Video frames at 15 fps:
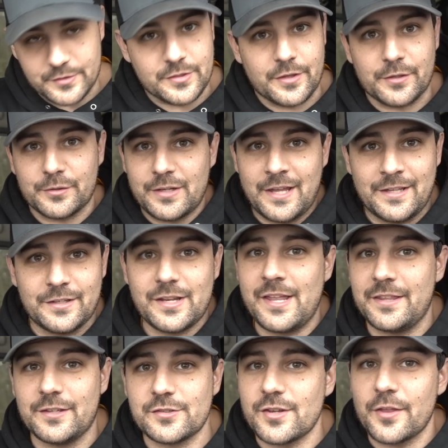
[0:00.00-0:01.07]
there's other and,
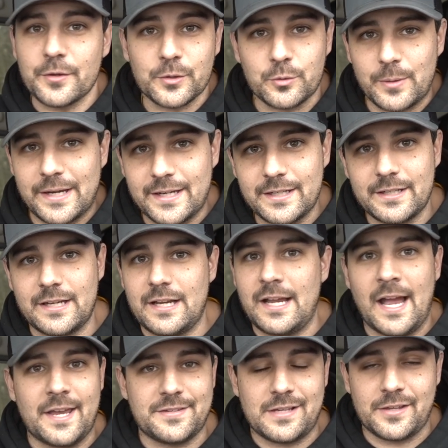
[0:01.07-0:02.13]
and there's other great
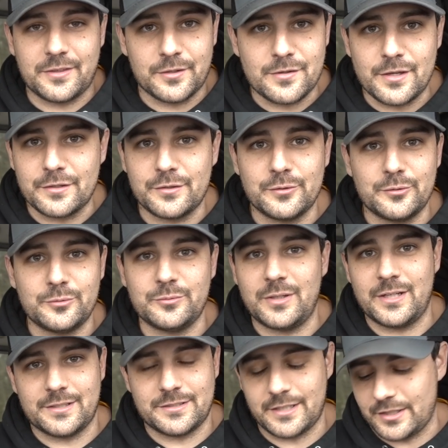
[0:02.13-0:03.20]
guys out there that do
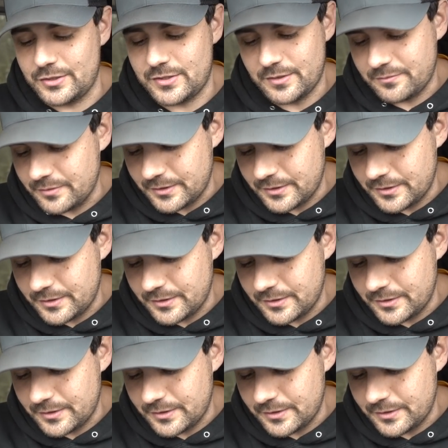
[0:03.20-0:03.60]
uh, second gen